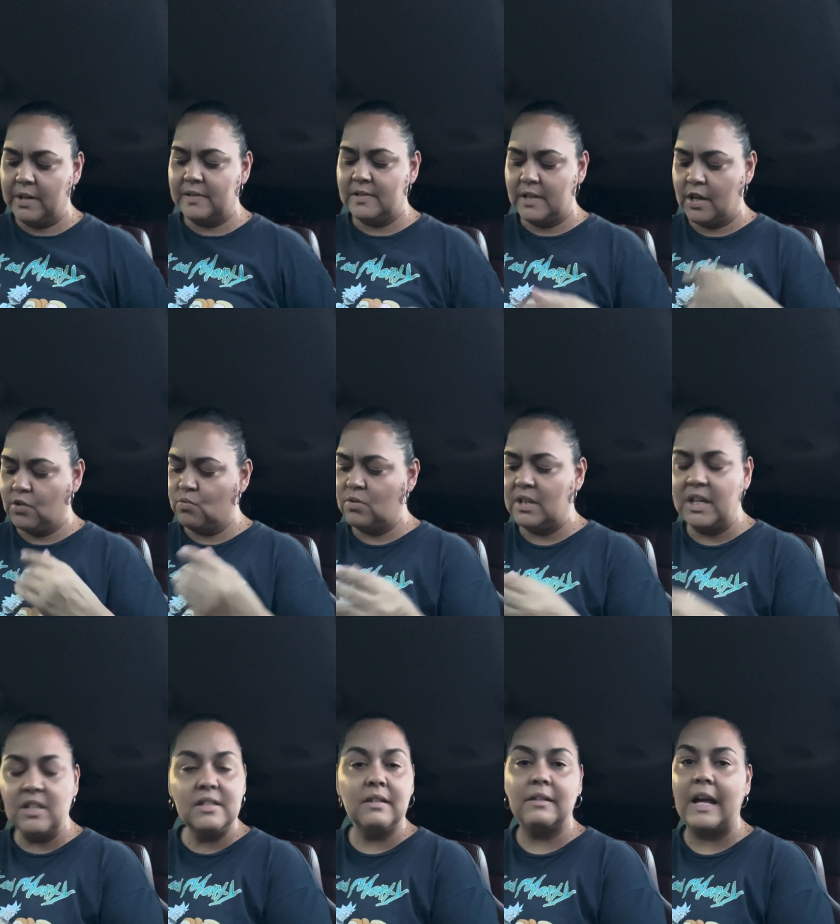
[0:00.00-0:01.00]
is saying you
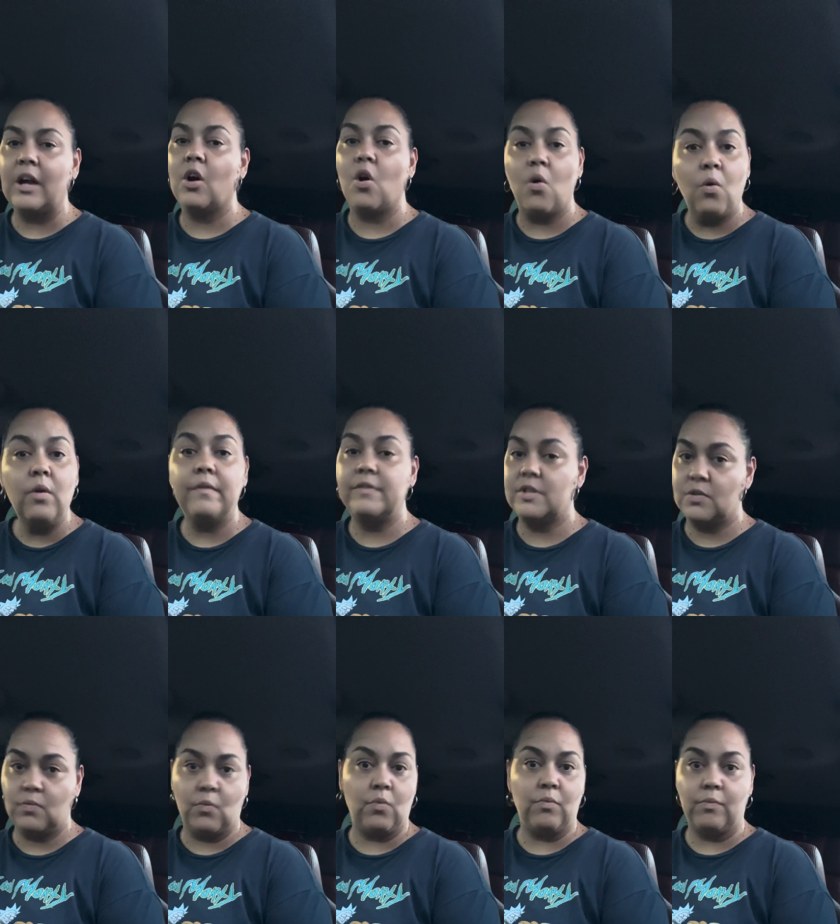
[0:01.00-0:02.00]
need to let go of this.
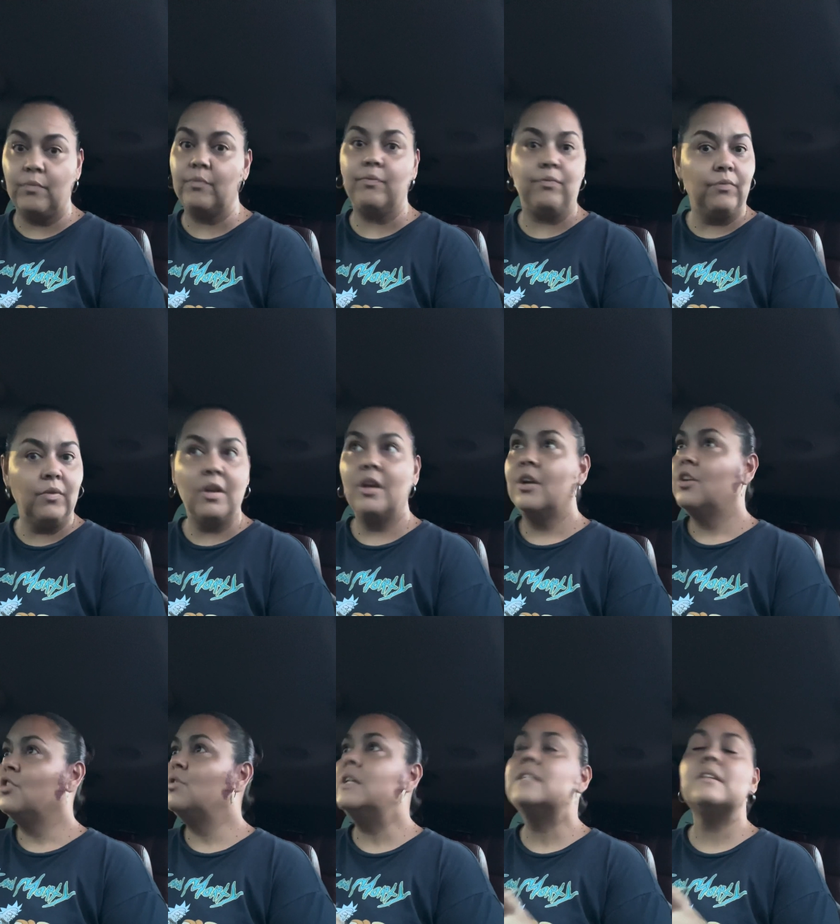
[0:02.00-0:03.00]

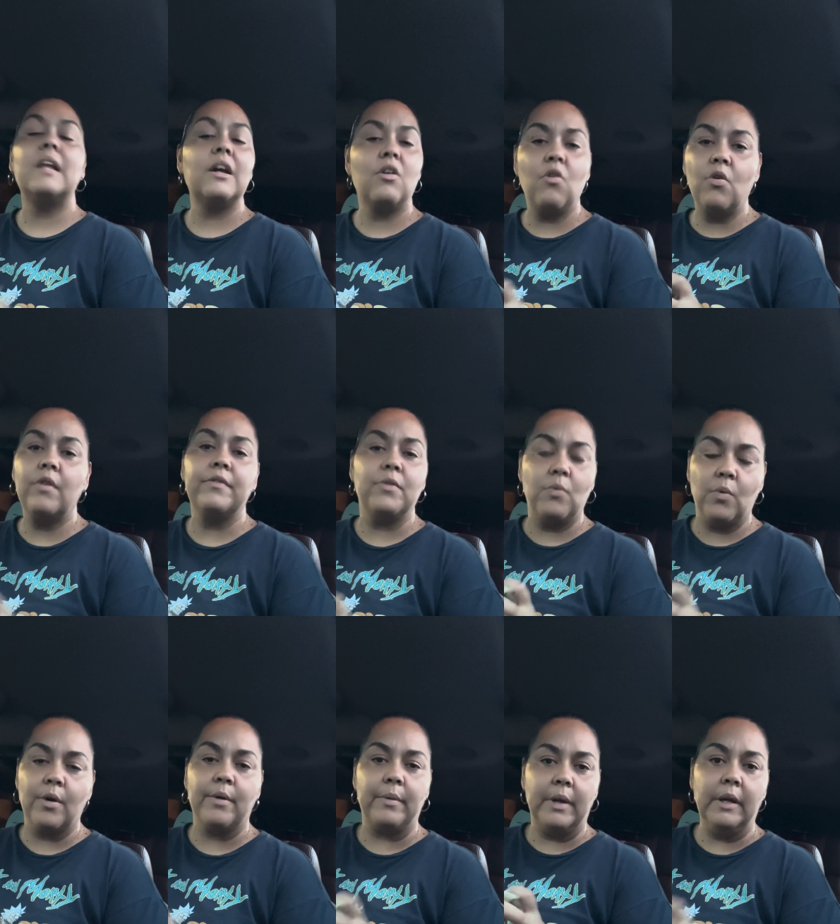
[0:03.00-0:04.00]
You need to let go of the
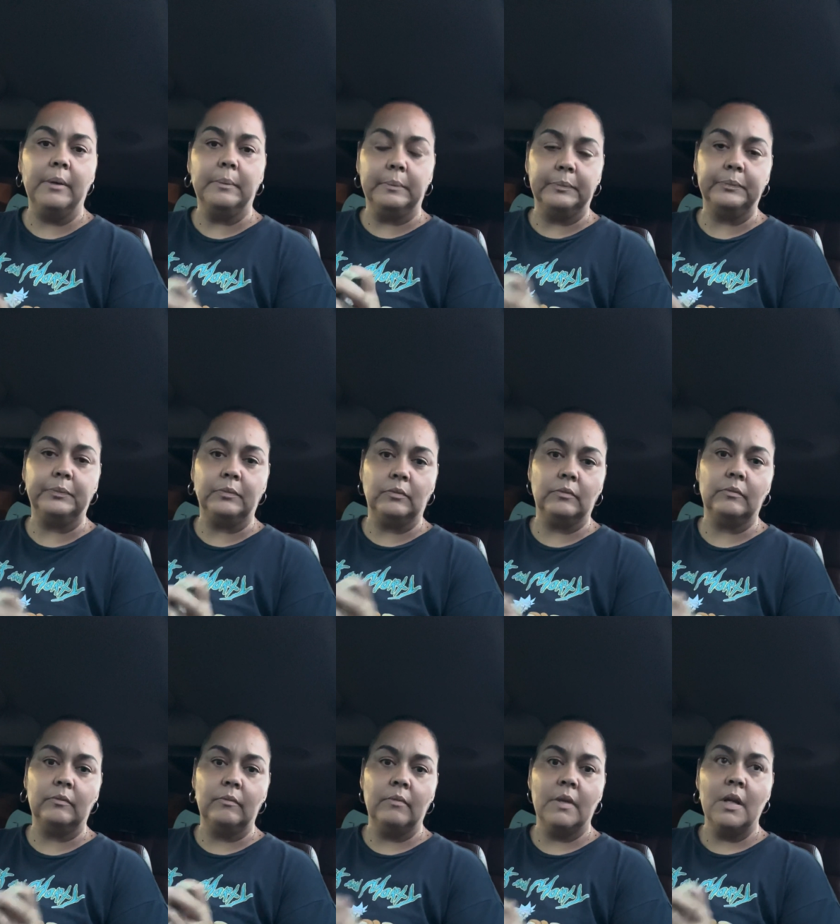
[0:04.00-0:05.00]
worry,
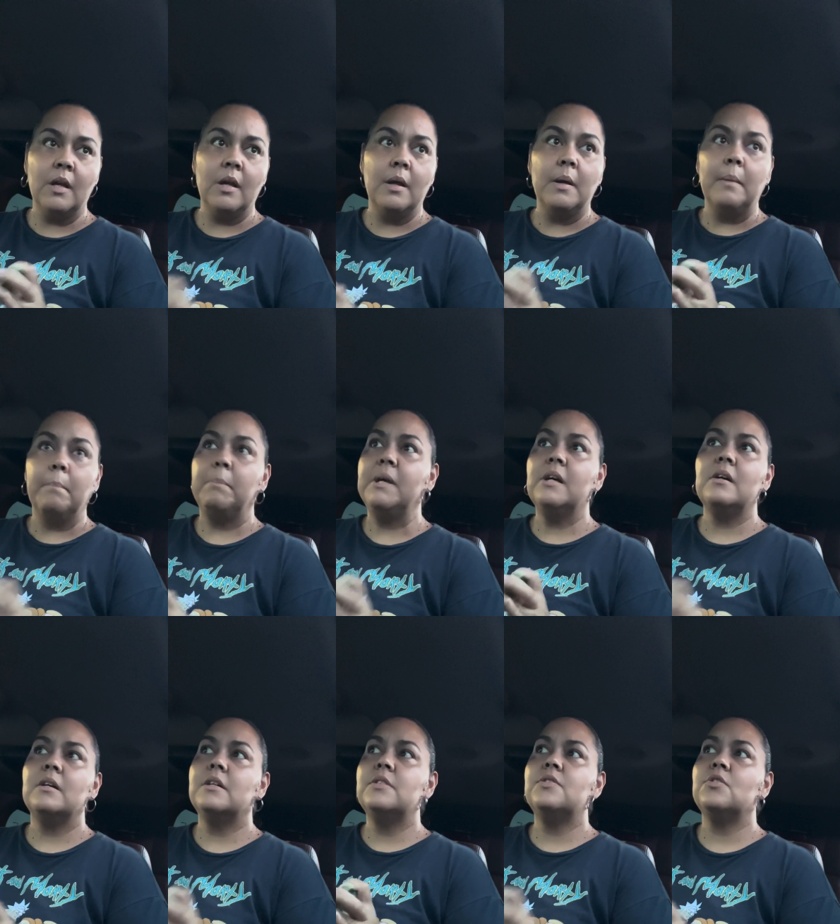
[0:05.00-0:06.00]

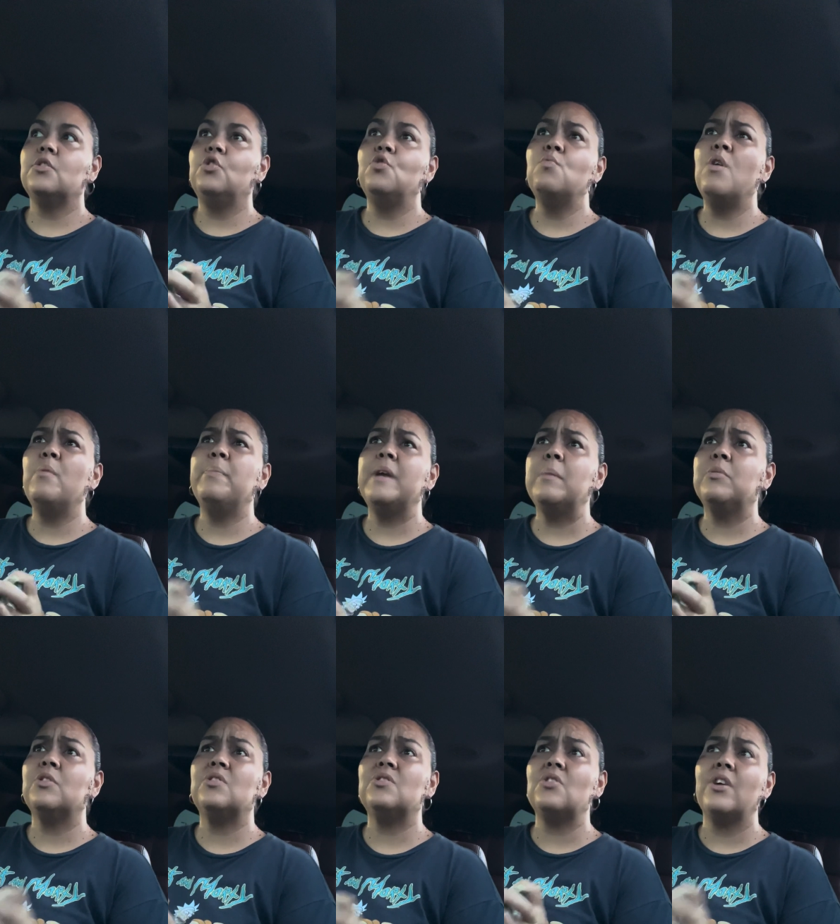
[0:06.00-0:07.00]
because you won't be able
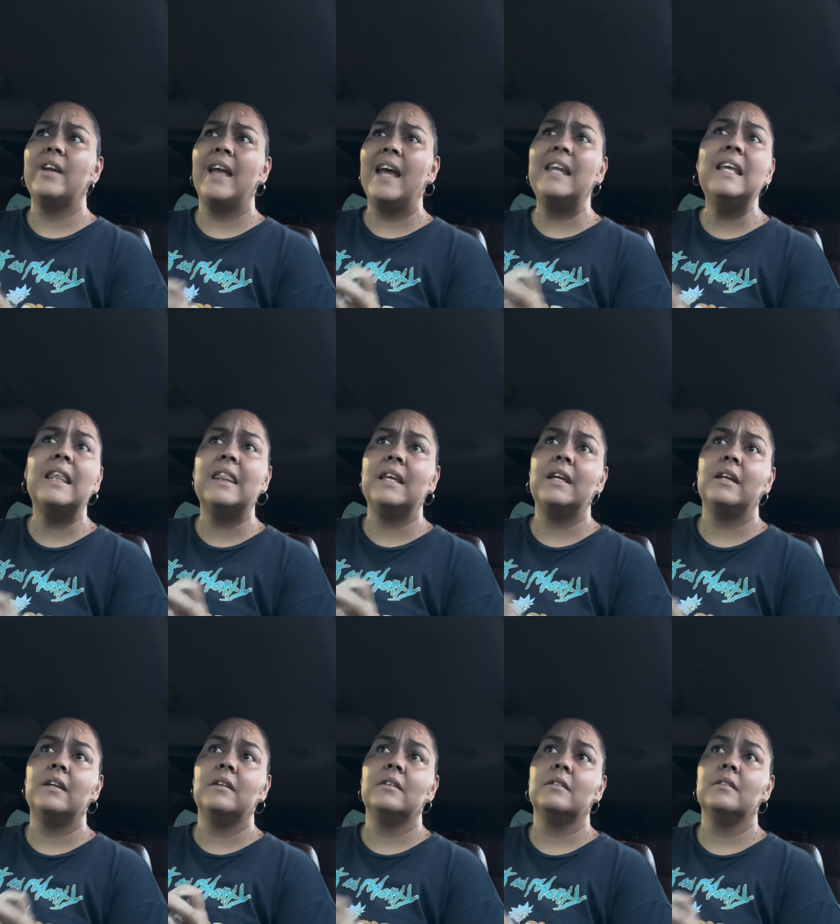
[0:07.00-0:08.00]
to start
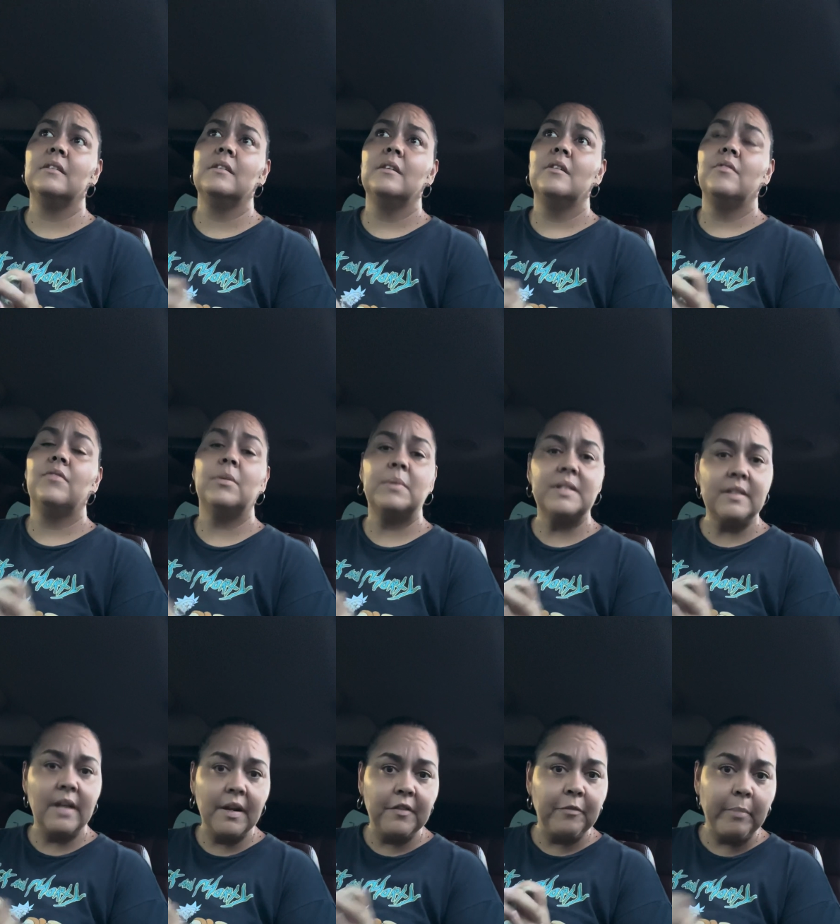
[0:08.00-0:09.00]
anything from a
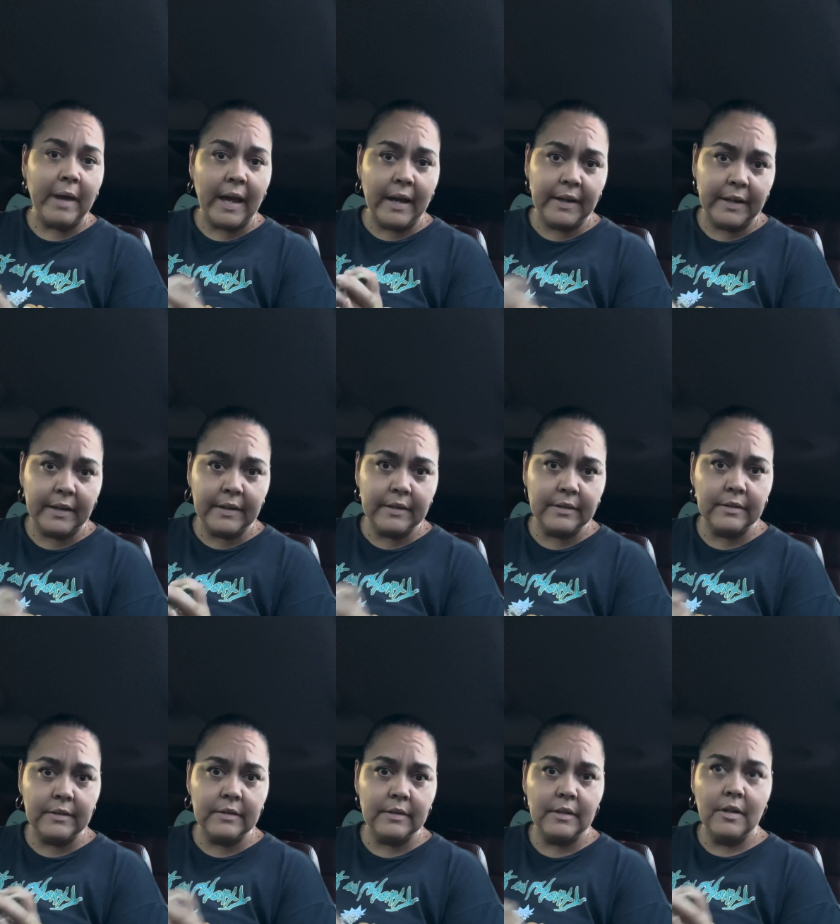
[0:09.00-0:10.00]
state of panic,
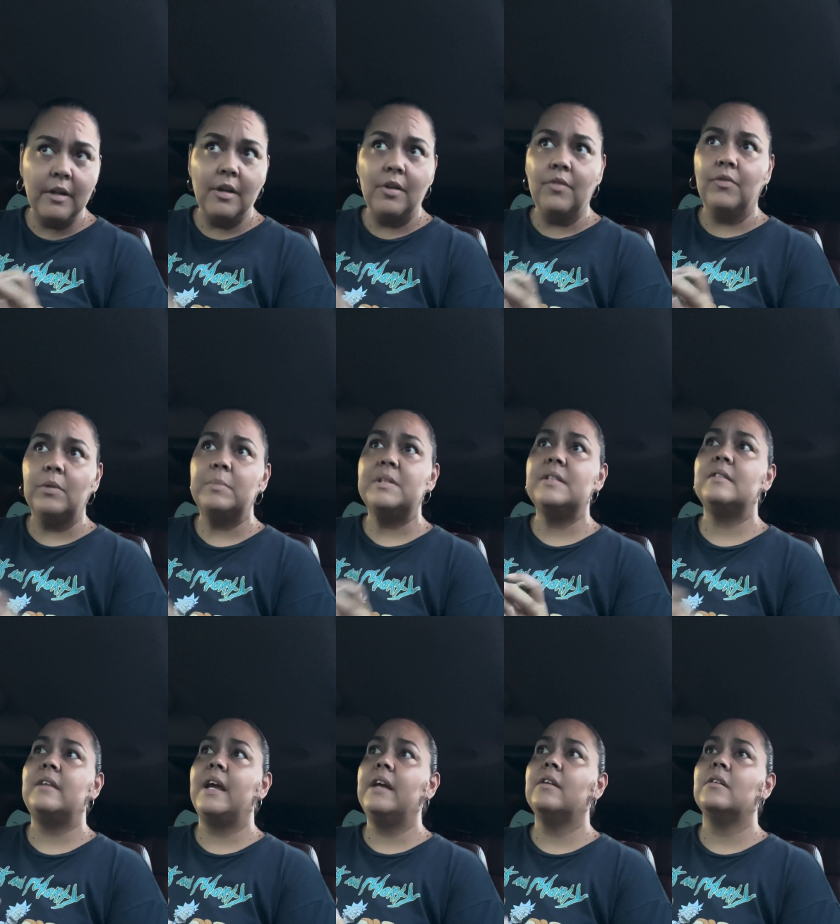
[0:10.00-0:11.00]
from a
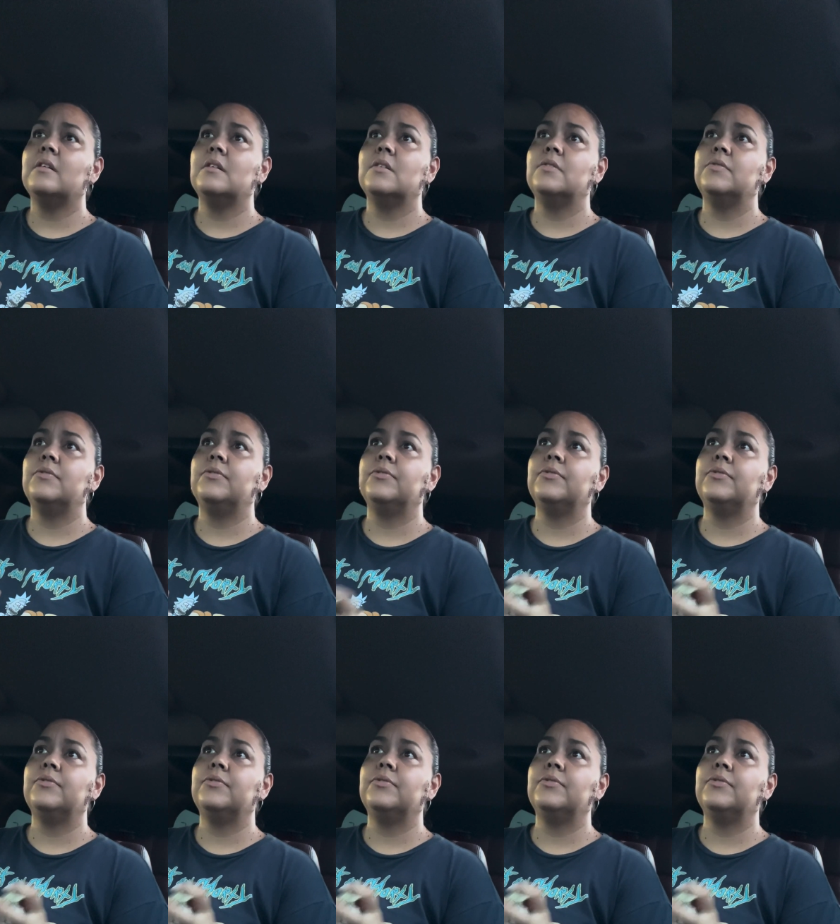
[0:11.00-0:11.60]
state of,